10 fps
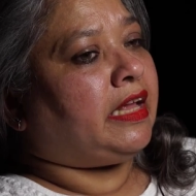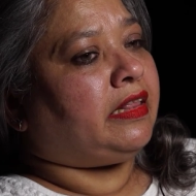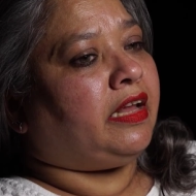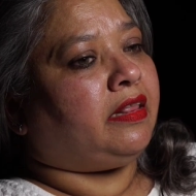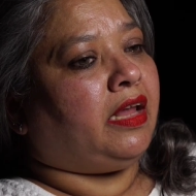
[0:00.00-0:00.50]

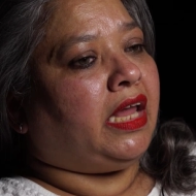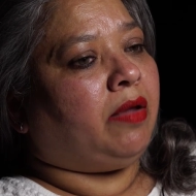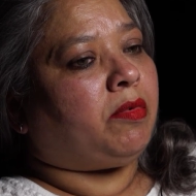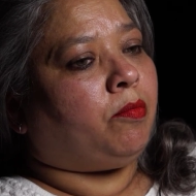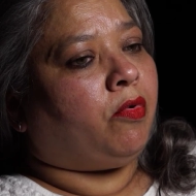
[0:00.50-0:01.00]
And then there
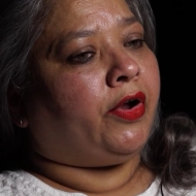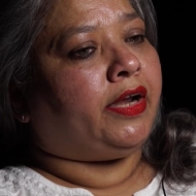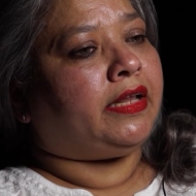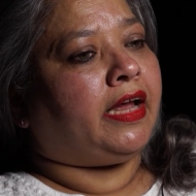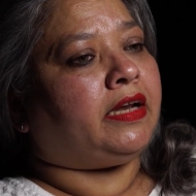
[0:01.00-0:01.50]
came a
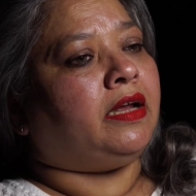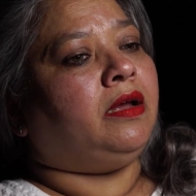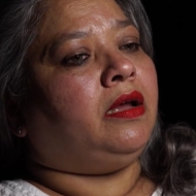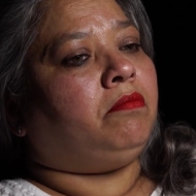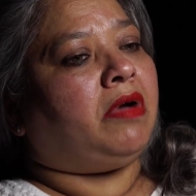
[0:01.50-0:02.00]
point that
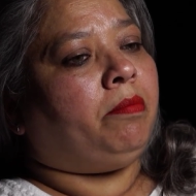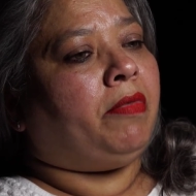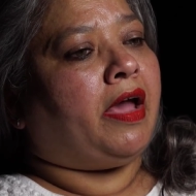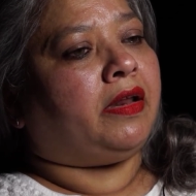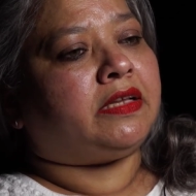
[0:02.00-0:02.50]
my
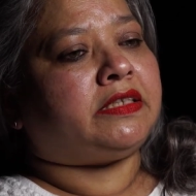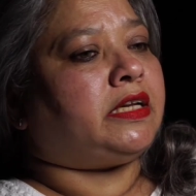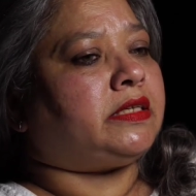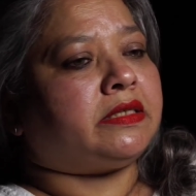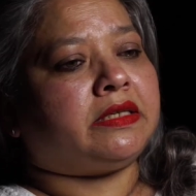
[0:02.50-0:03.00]
parents
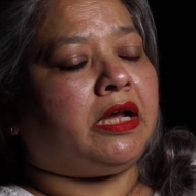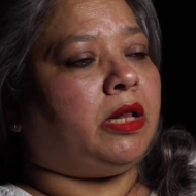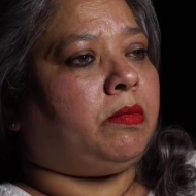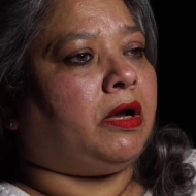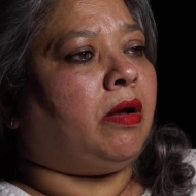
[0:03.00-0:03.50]
says,
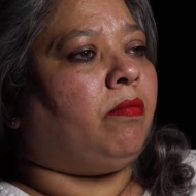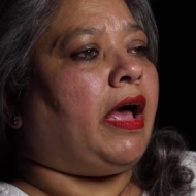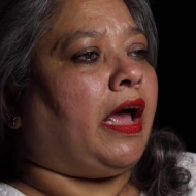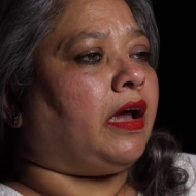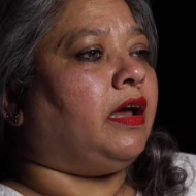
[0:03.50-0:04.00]
Kalpa, come
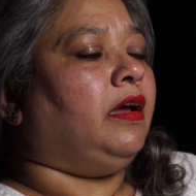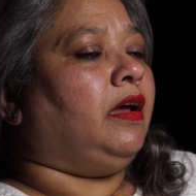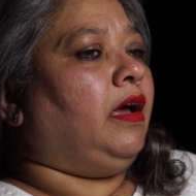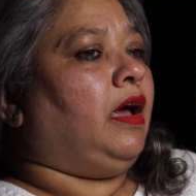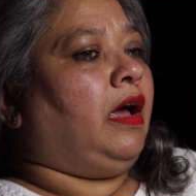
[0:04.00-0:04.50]
back.
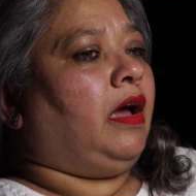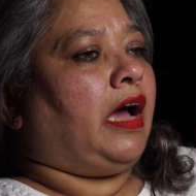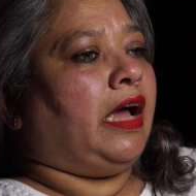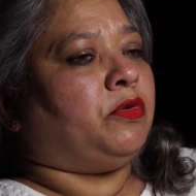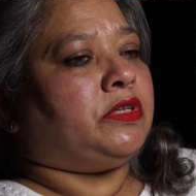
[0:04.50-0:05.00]

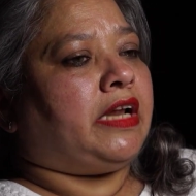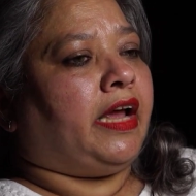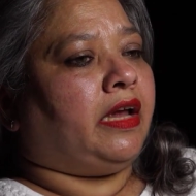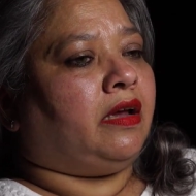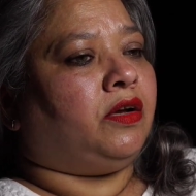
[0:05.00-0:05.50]
I was
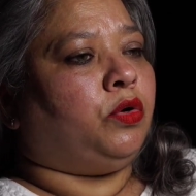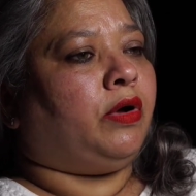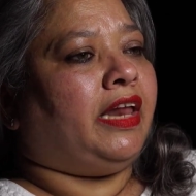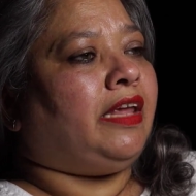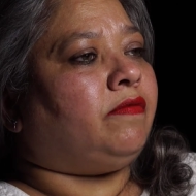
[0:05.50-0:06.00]
like, do
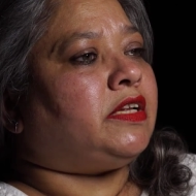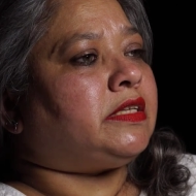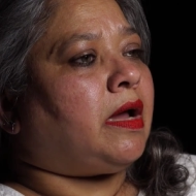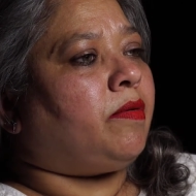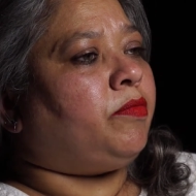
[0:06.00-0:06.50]
I leave this
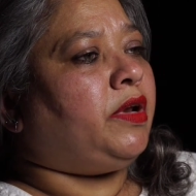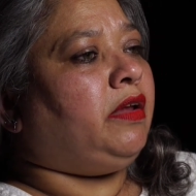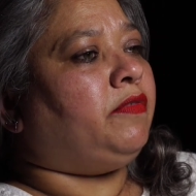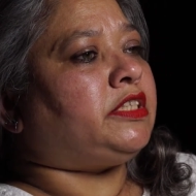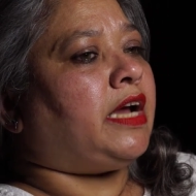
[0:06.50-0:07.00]

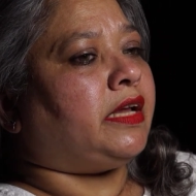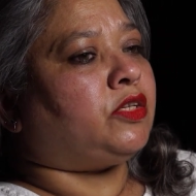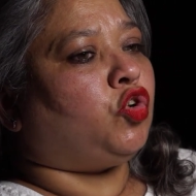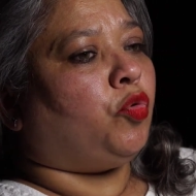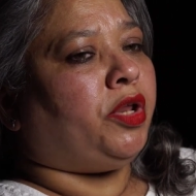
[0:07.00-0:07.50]
company which has
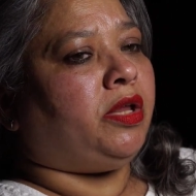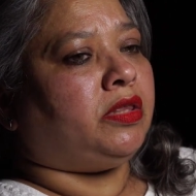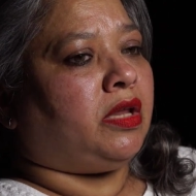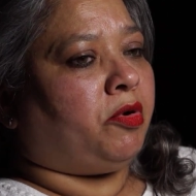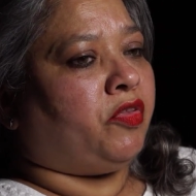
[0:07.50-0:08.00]
so many,
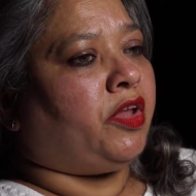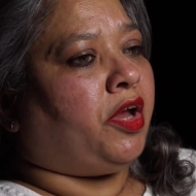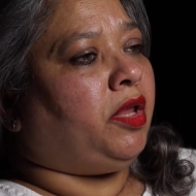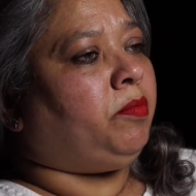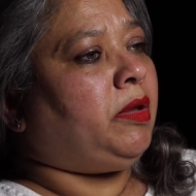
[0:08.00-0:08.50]
about
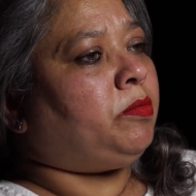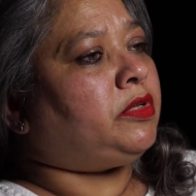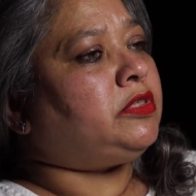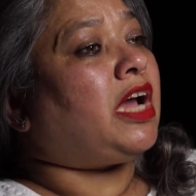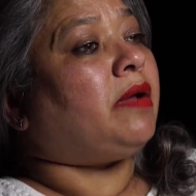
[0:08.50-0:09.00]
30
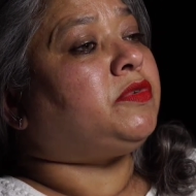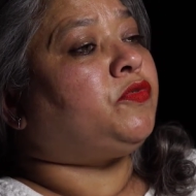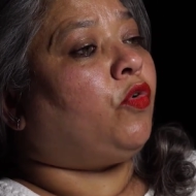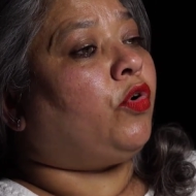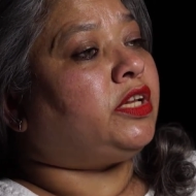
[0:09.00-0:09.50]
people, times
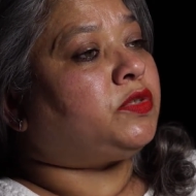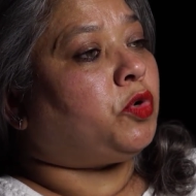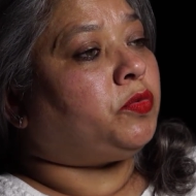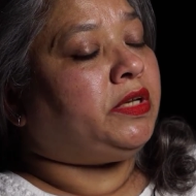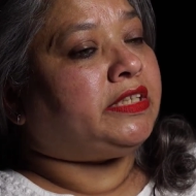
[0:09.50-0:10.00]
4 is
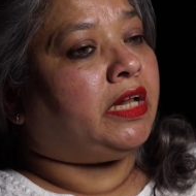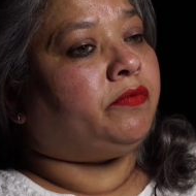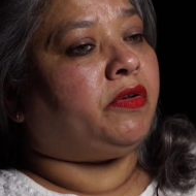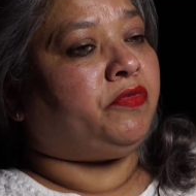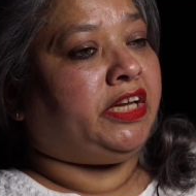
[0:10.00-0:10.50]
what we tell,
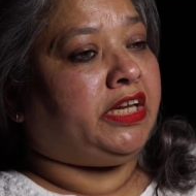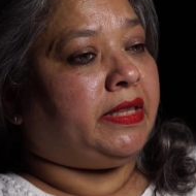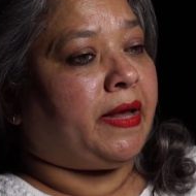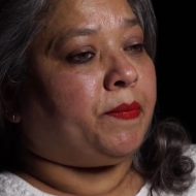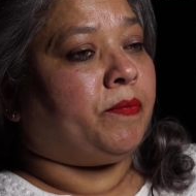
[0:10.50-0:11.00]
we're feeding
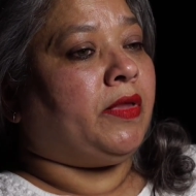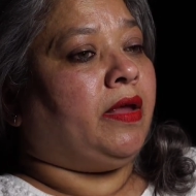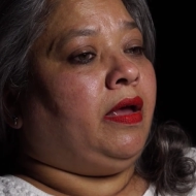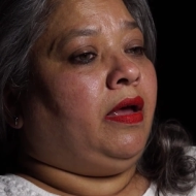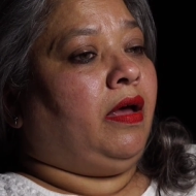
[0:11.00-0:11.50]
them.
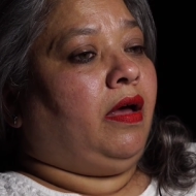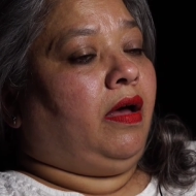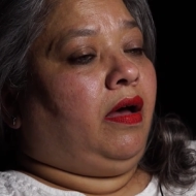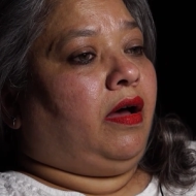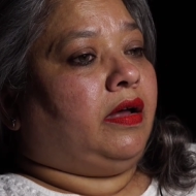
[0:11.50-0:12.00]

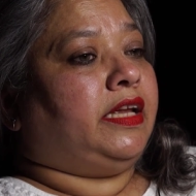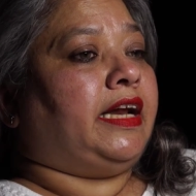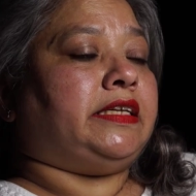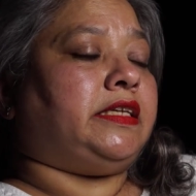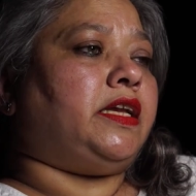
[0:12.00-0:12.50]
But then
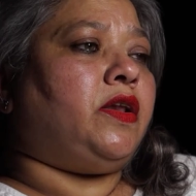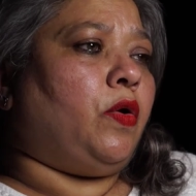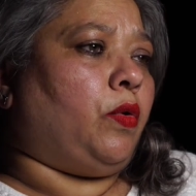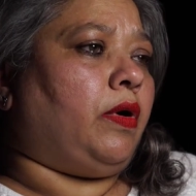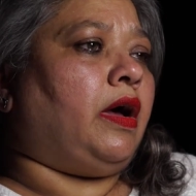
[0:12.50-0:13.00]
I said,
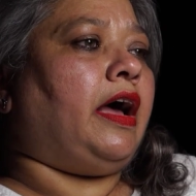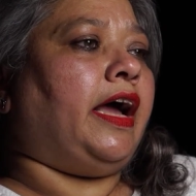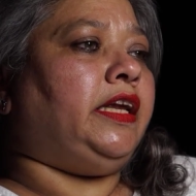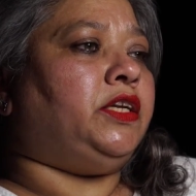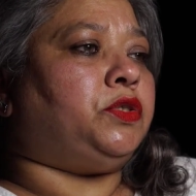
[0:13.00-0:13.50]
no,
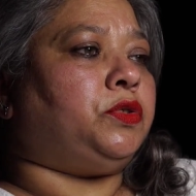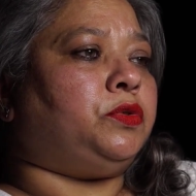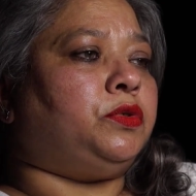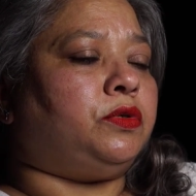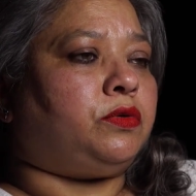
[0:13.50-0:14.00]
I need
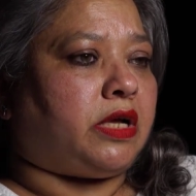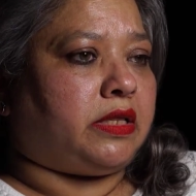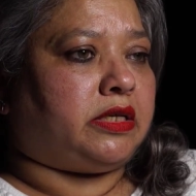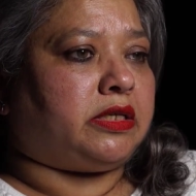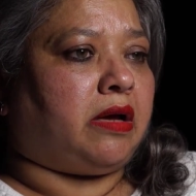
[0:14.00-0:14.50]
to
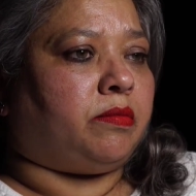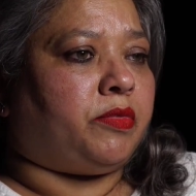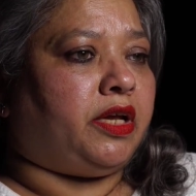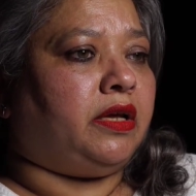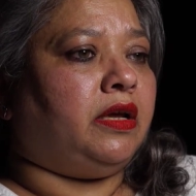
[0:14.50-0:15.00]
run this company.